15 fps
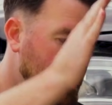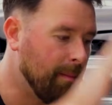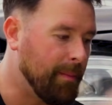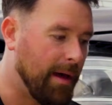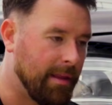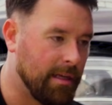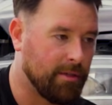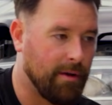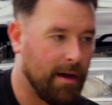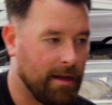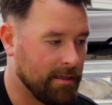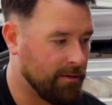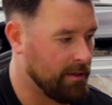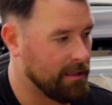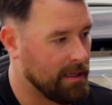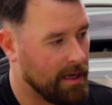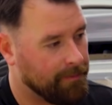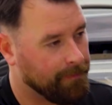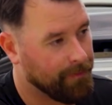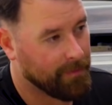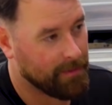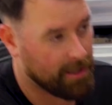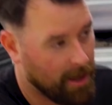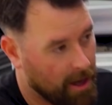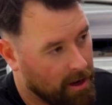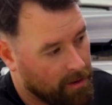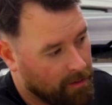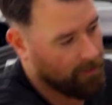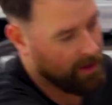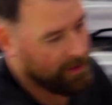But this one, as we said,
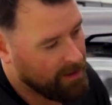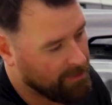so when